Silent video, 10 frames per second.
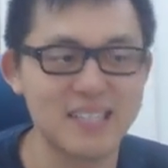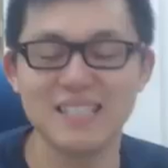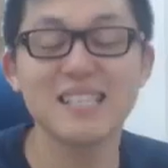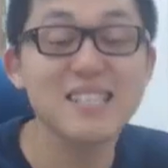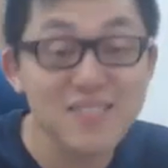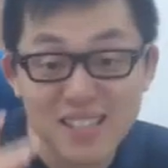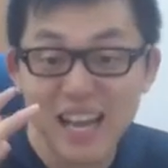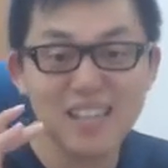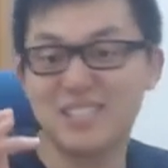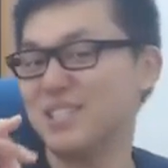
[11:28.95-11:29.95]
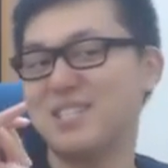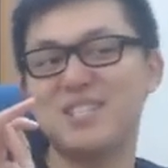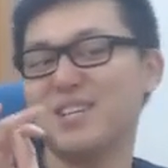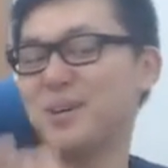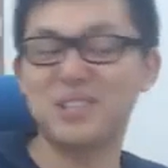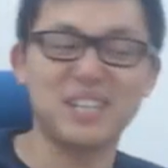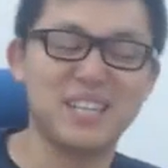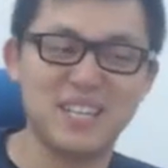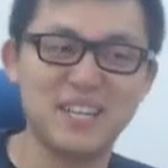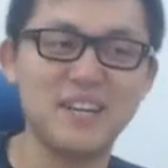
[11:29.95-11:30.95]
This is actually so
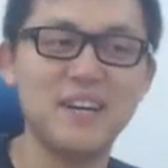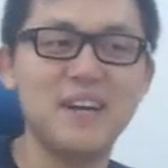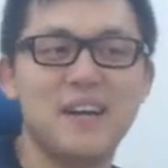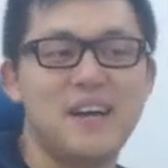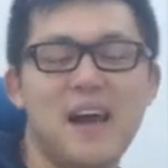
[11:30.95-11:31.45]
good. I